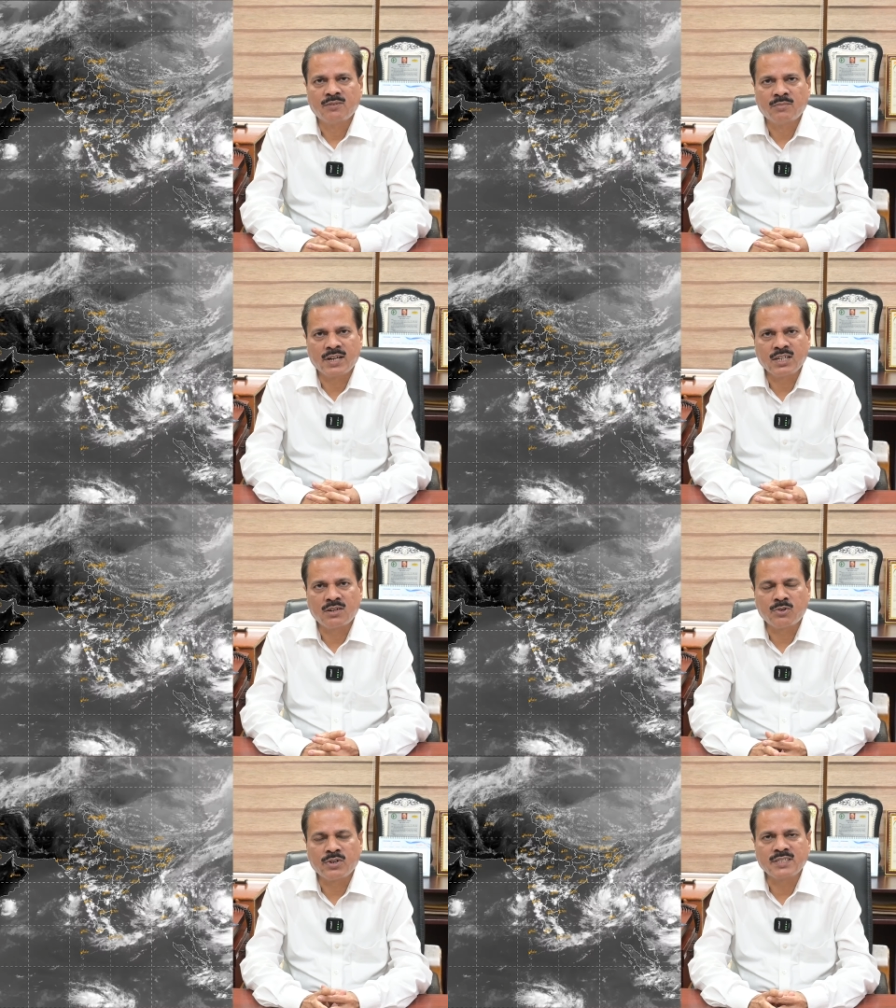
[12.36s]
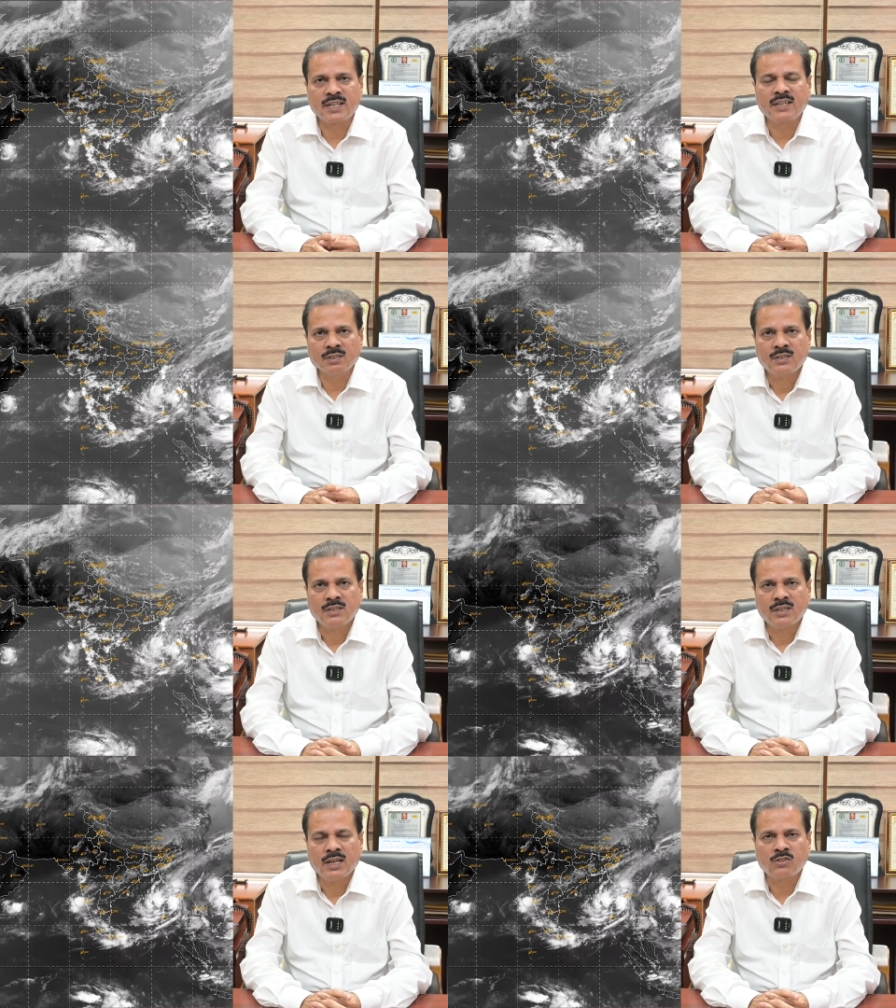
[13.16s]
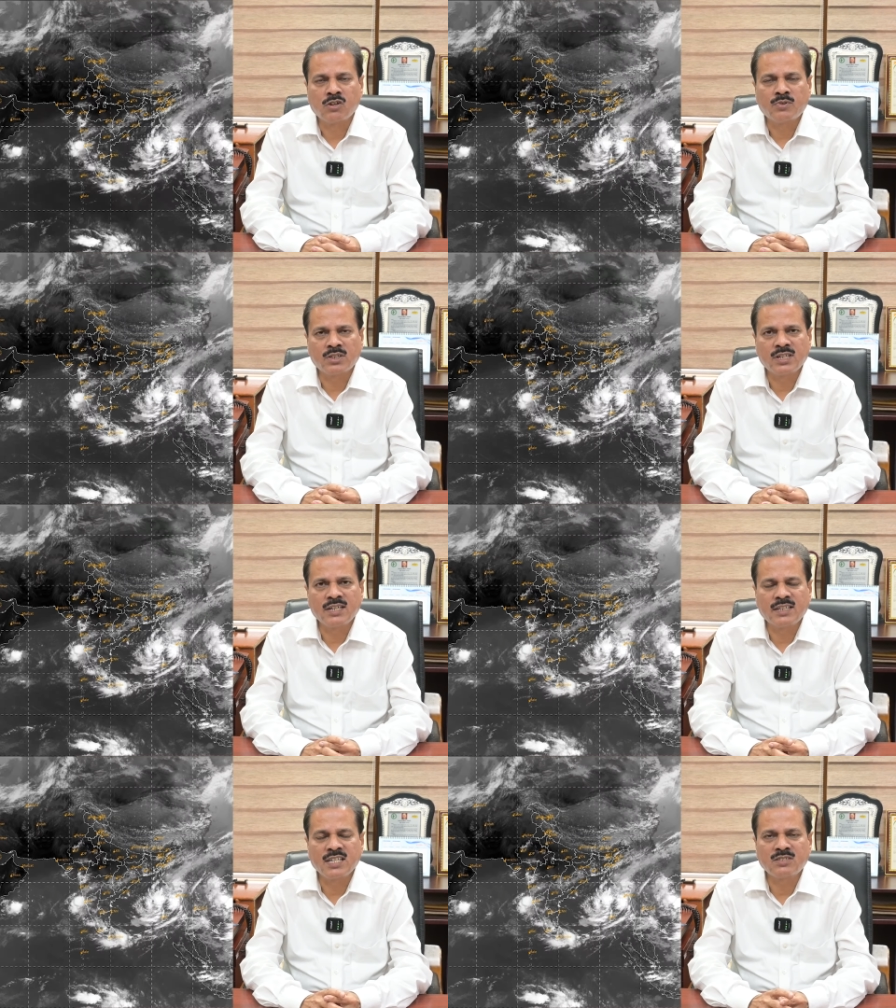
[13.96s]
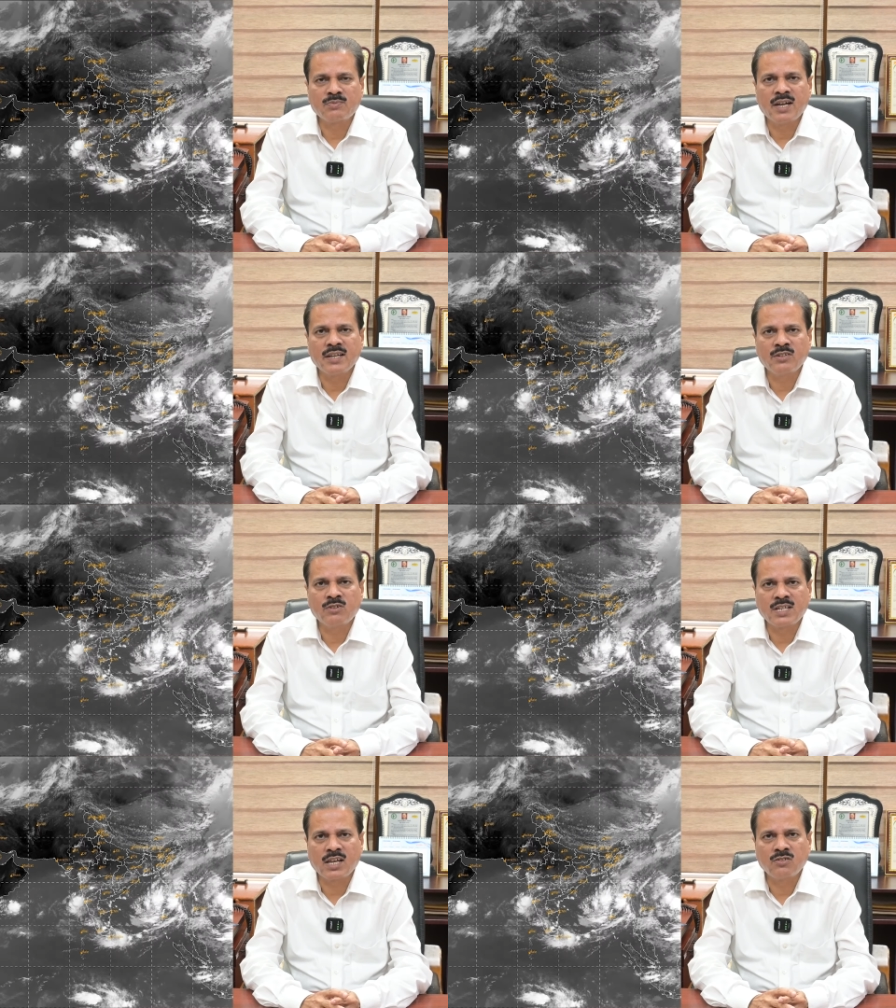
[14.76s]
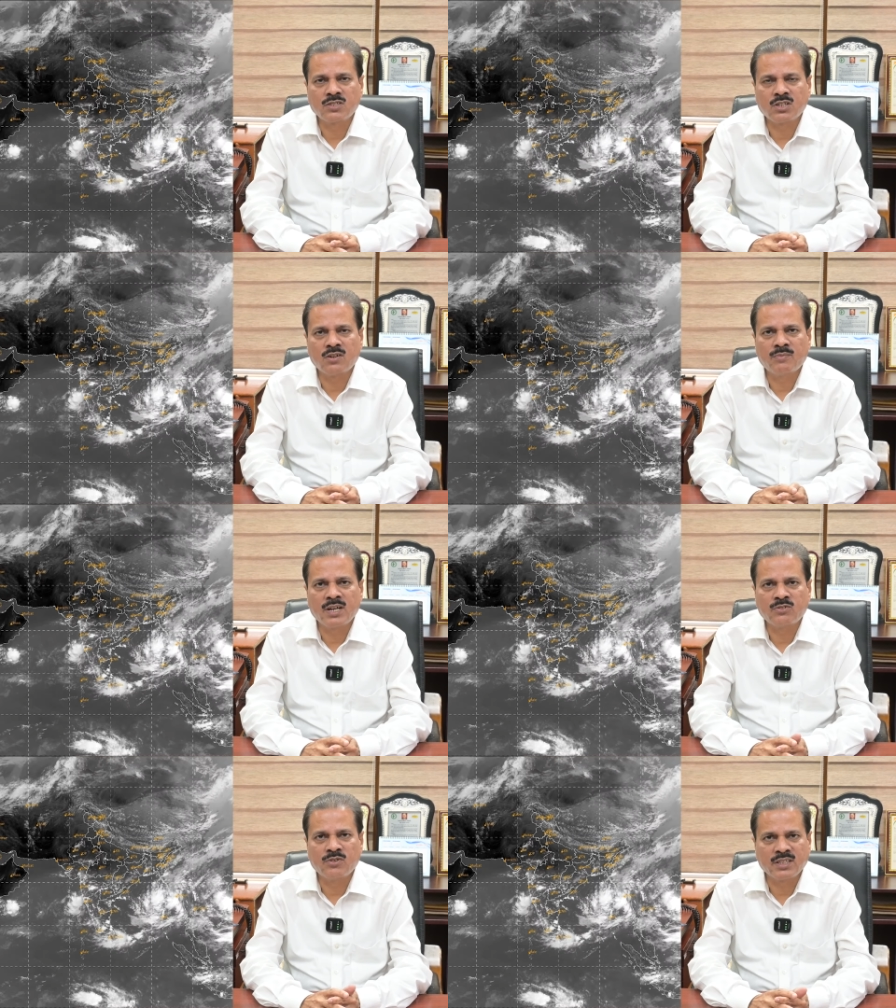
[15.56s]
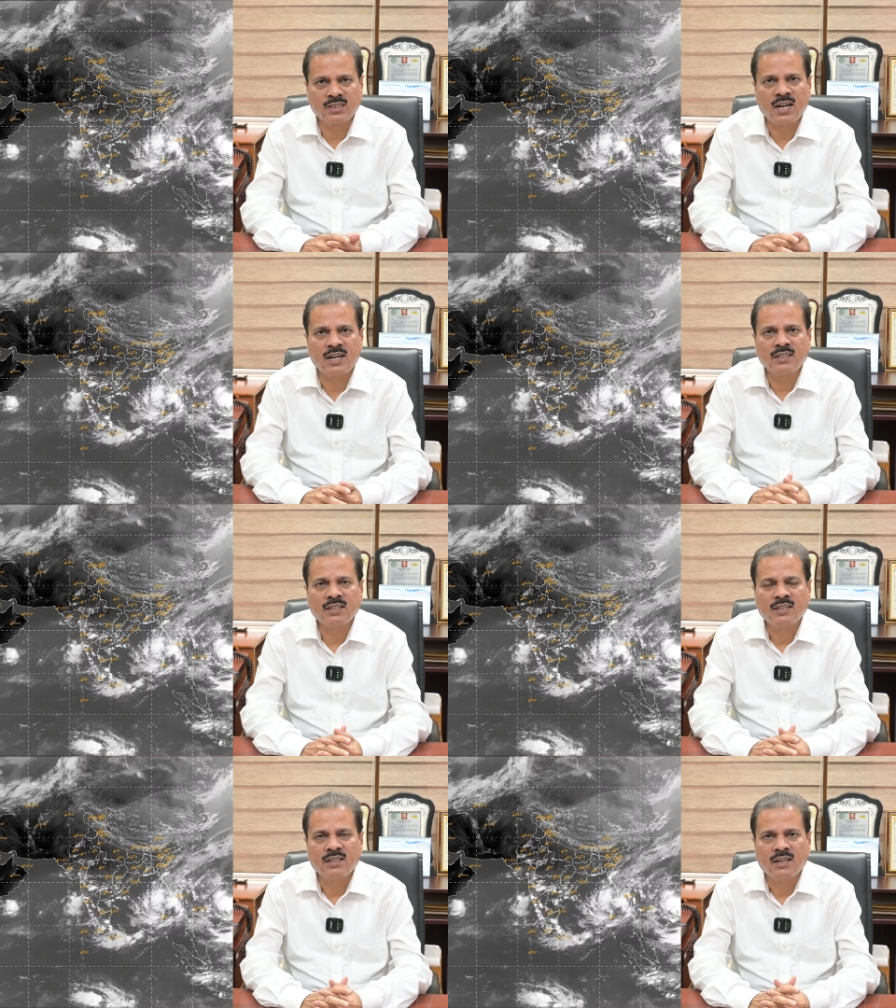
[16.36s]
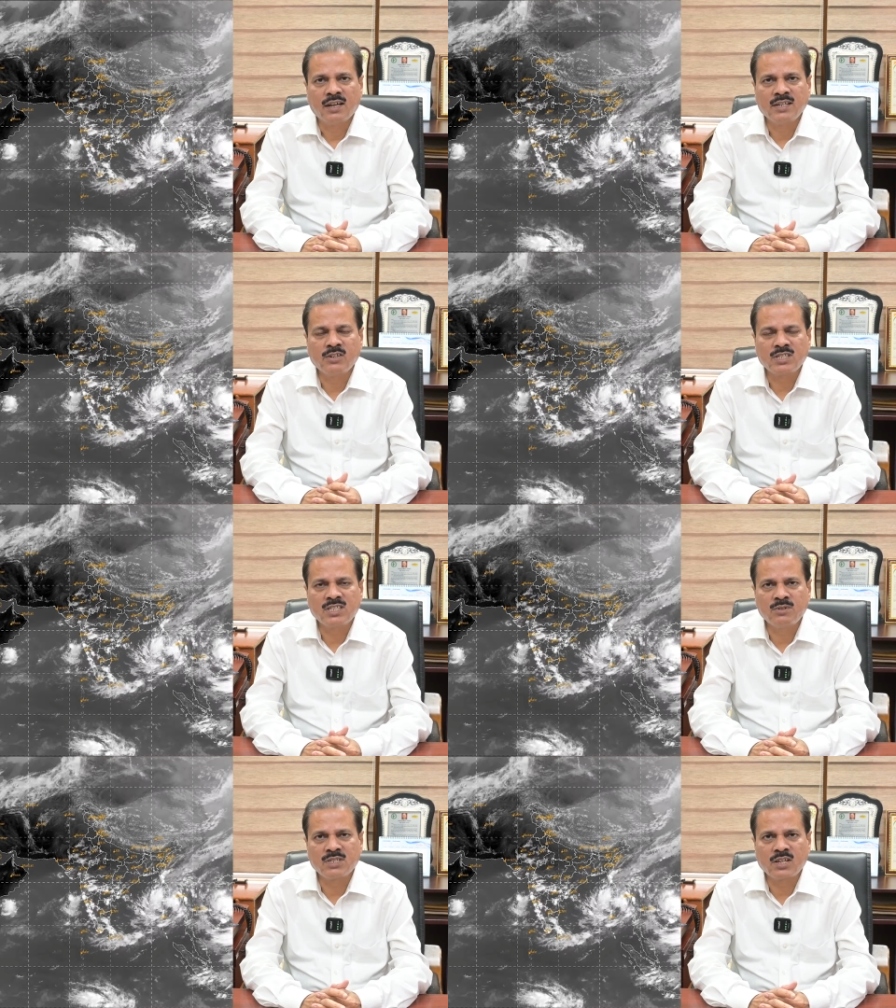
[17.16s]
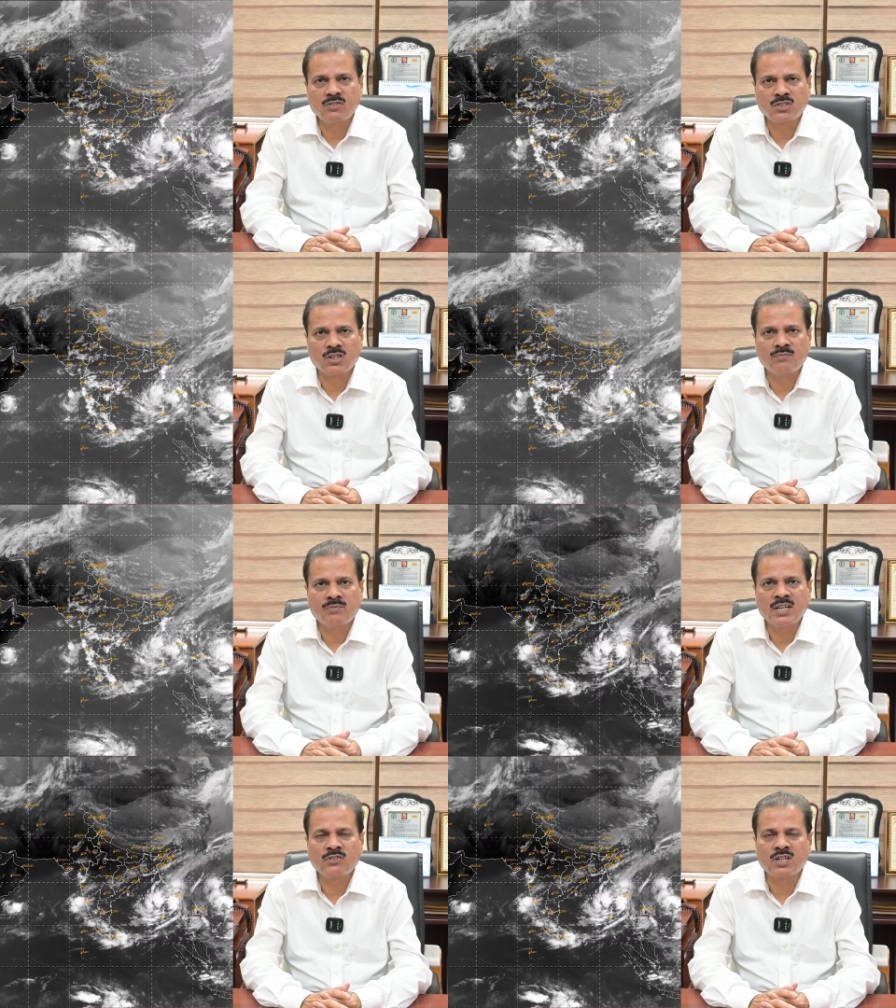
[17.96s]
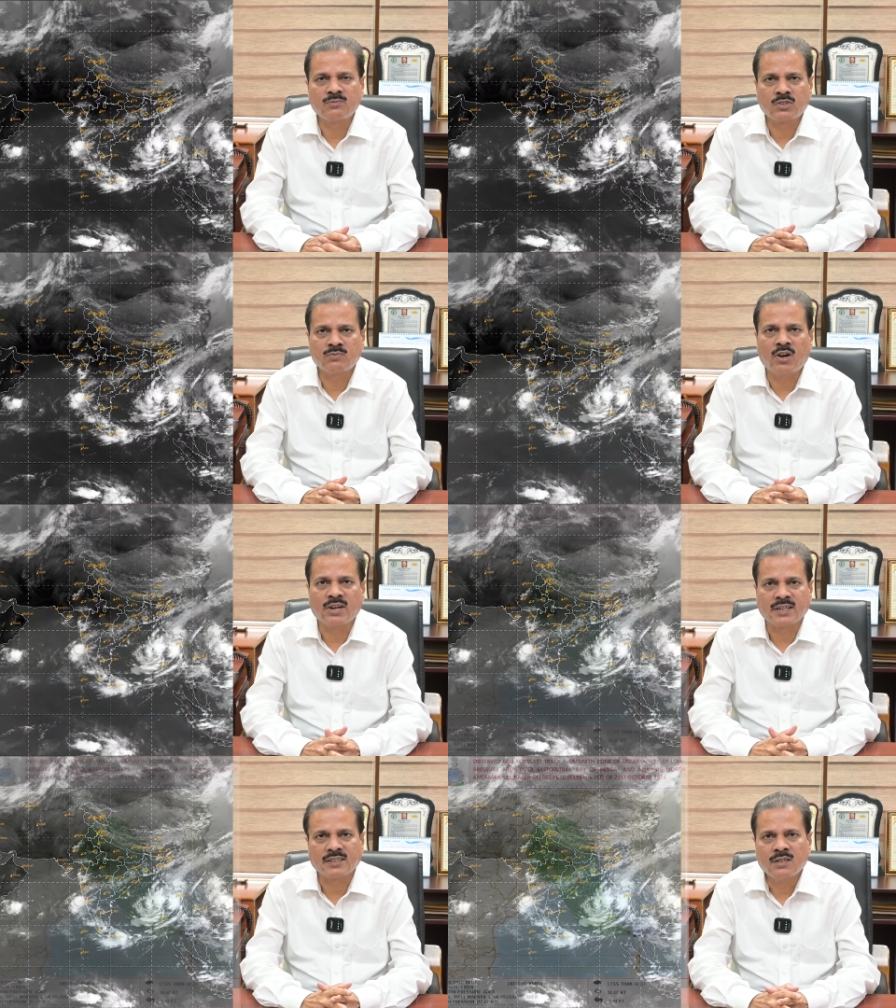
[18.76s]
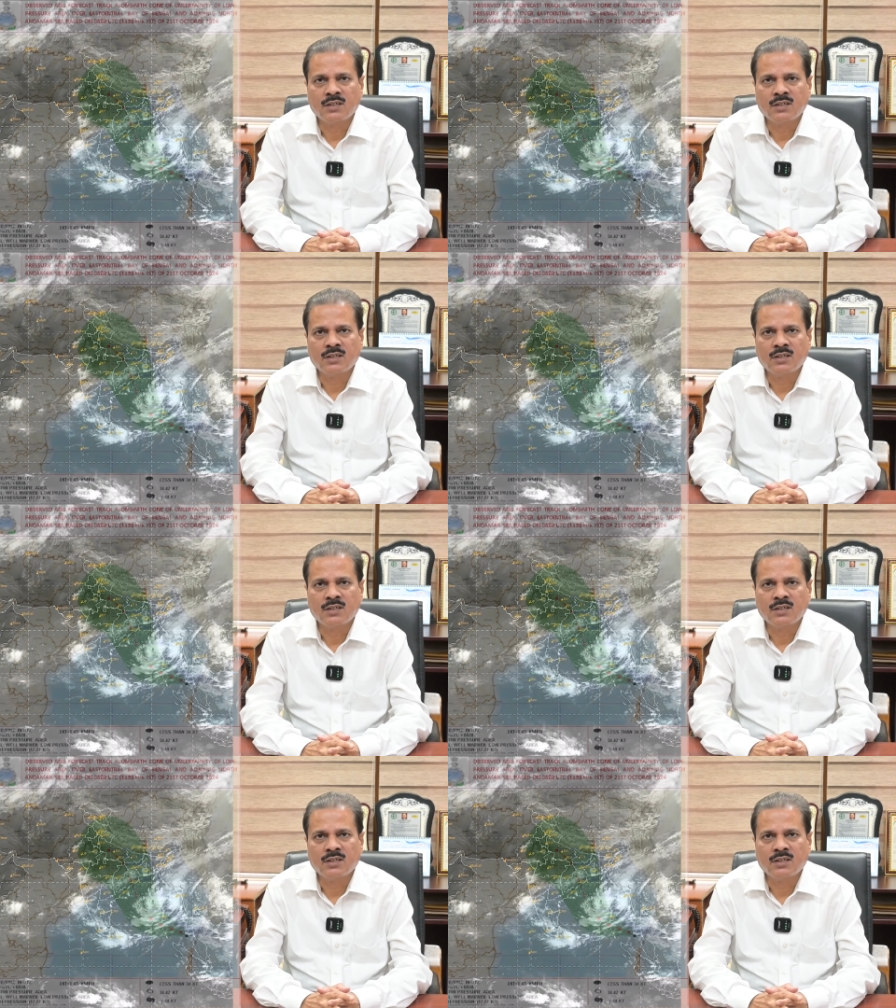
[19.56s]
morning of 22nd. It will further intensify into cyclone storm by 23rd and into severe cyclone storm by 24th morning.